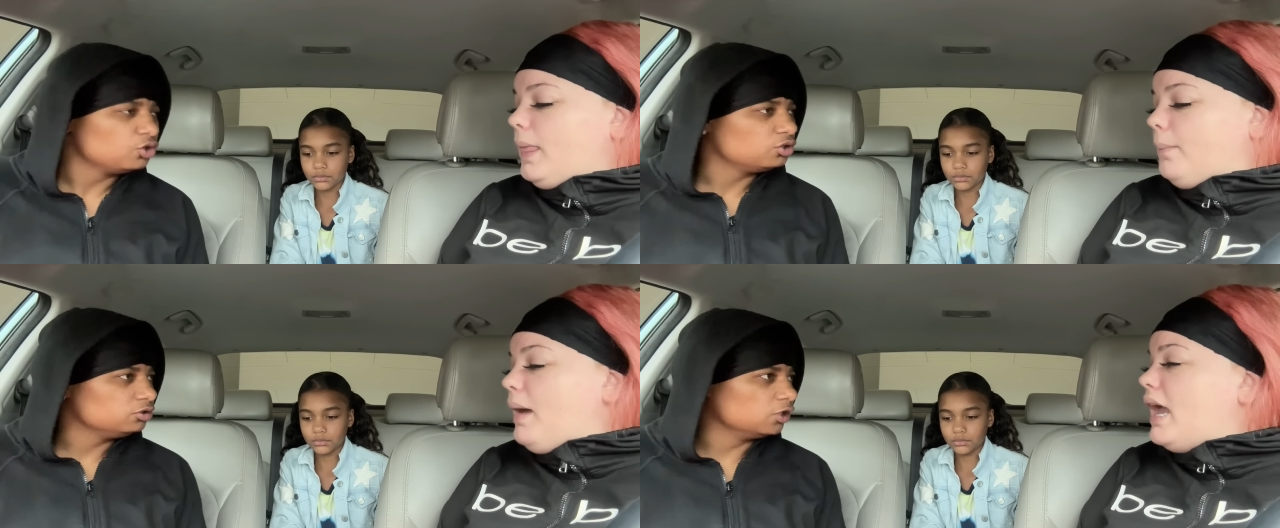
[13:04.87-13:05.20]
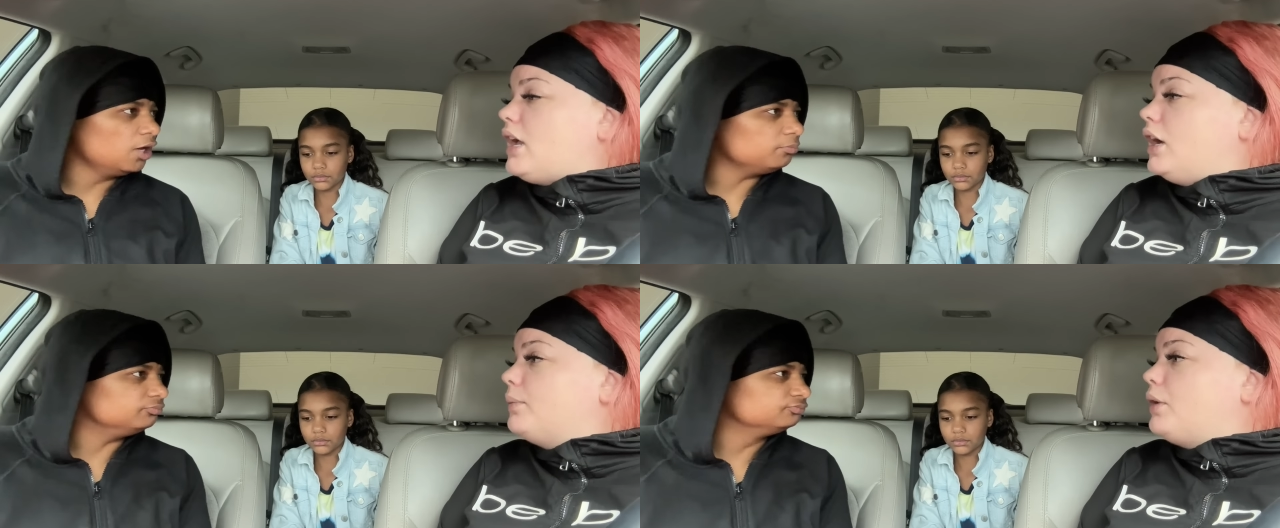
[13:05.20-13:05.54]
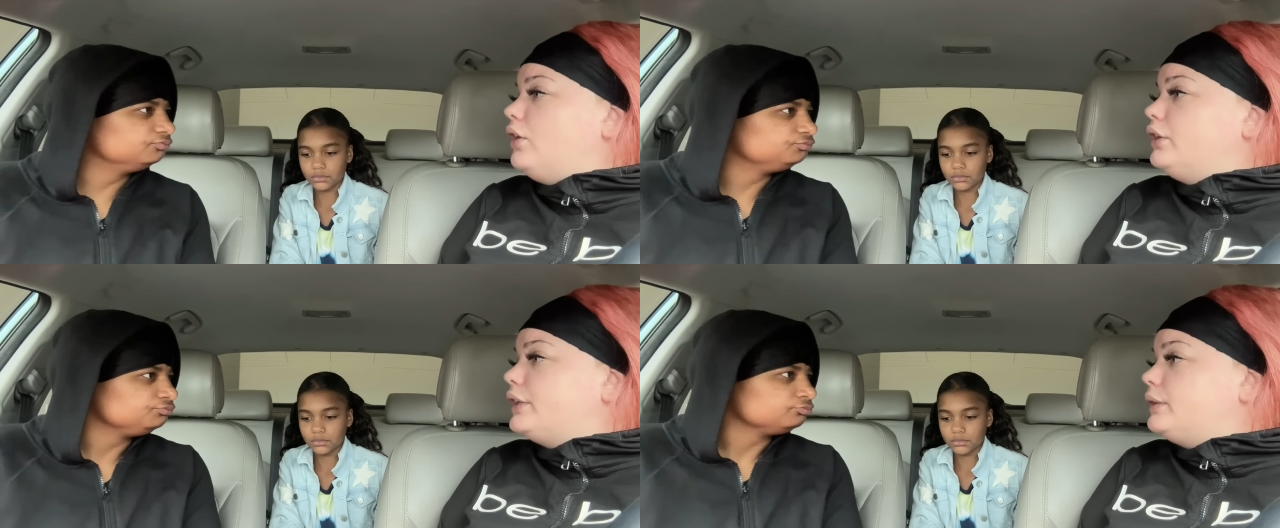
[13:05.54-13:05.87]
Speaker 1: Makeup yep.
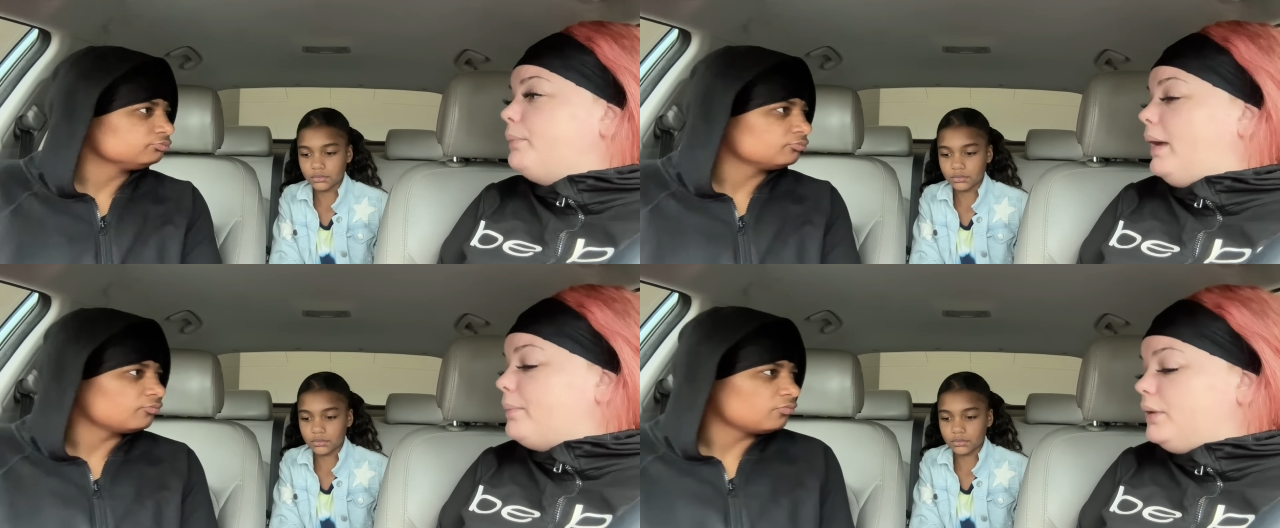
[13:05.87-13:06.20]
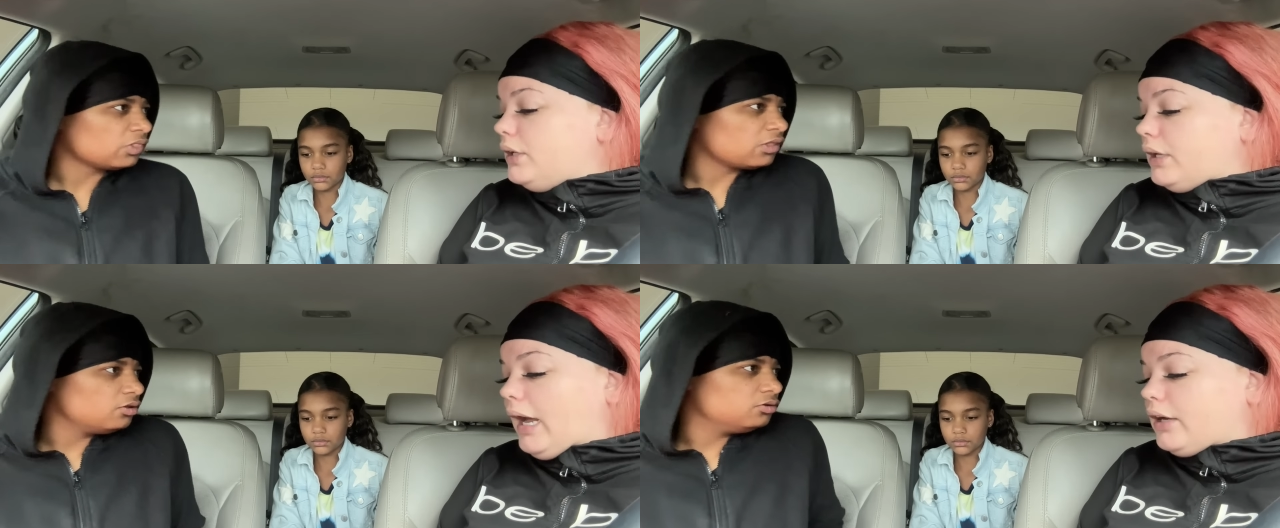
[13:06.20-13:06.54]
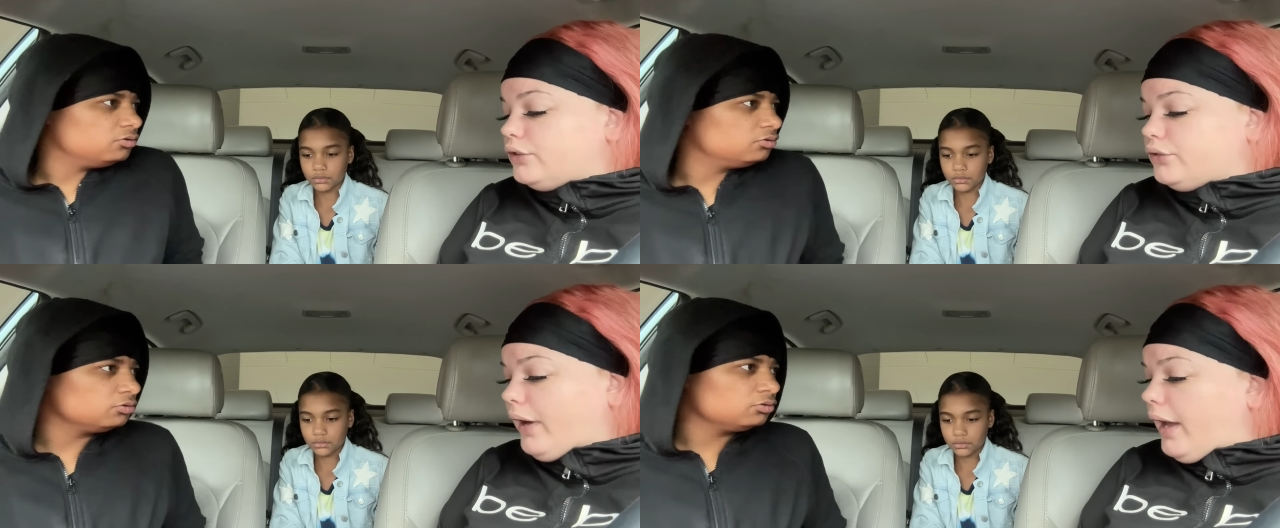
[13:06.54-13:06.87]
gonna look make me look like
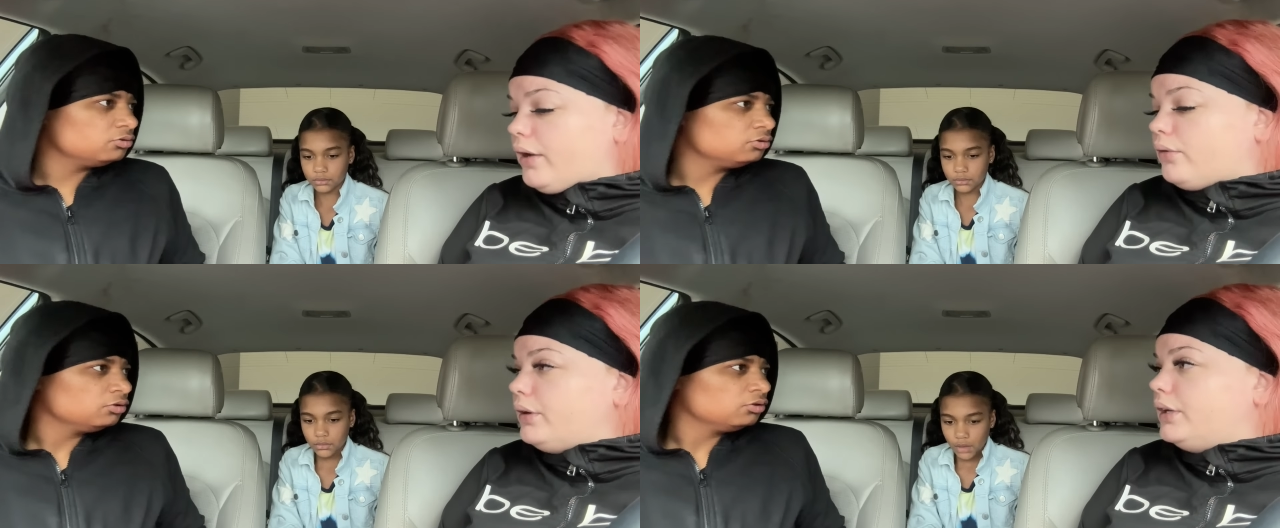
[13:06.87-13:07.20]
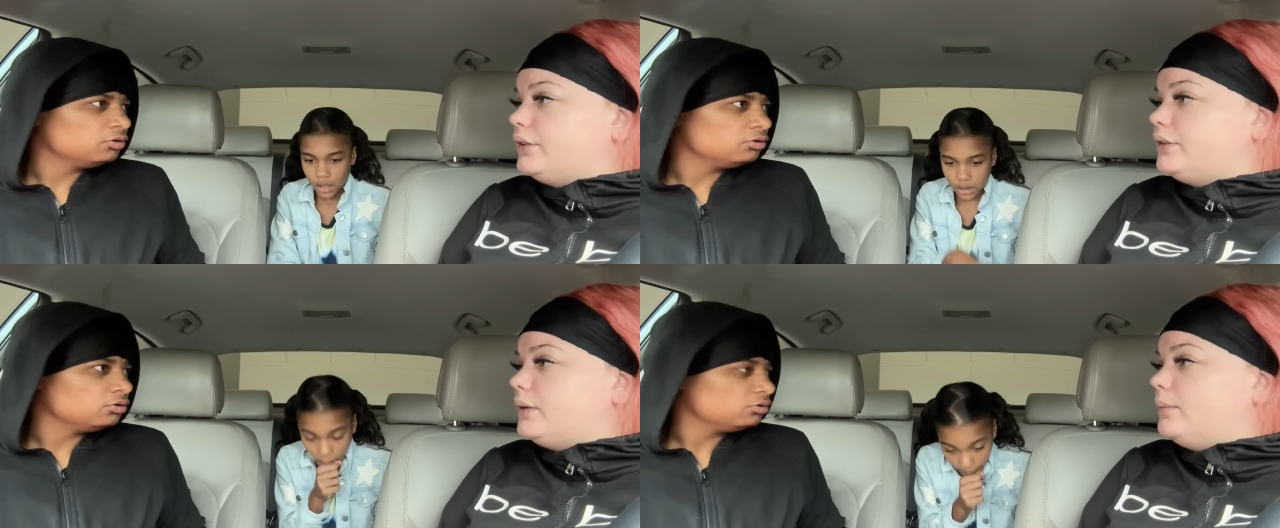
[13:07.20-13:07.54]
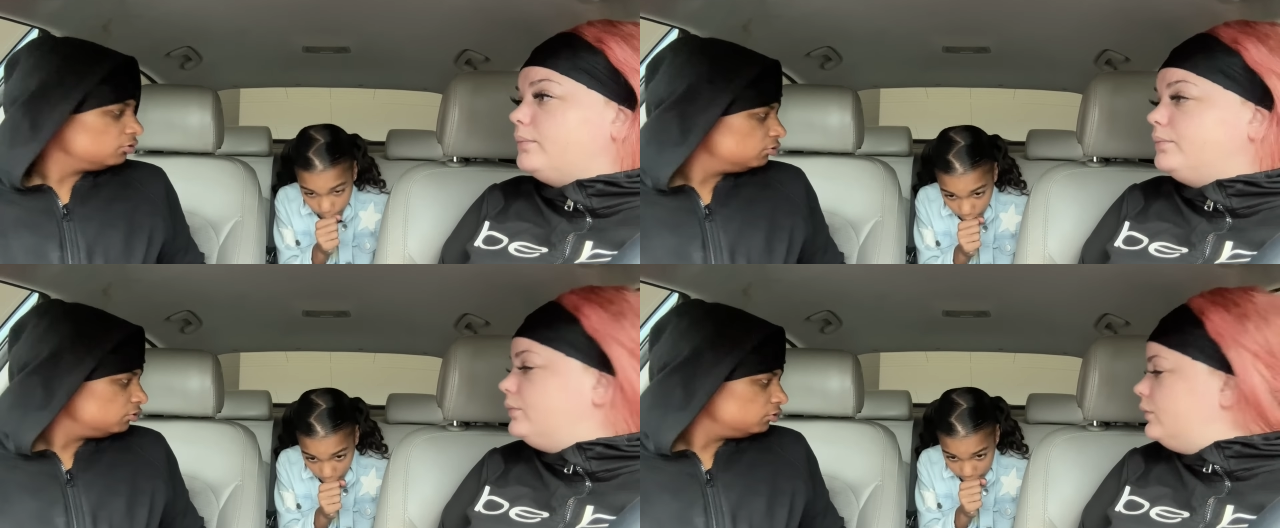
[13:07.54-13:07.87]
a drag queen or something.
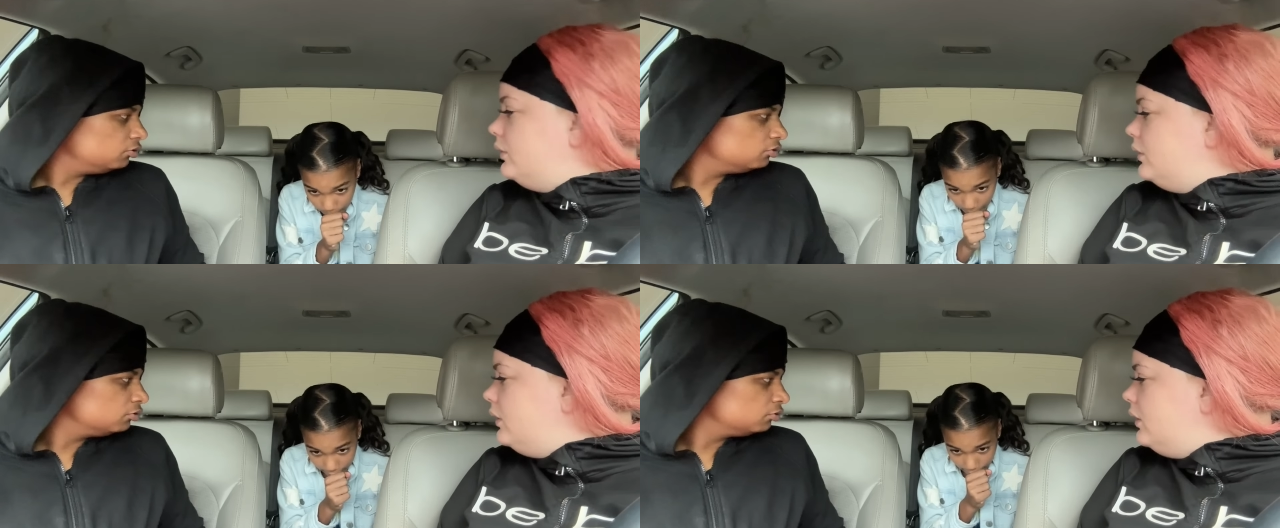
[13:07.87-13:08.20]
Lip gloss make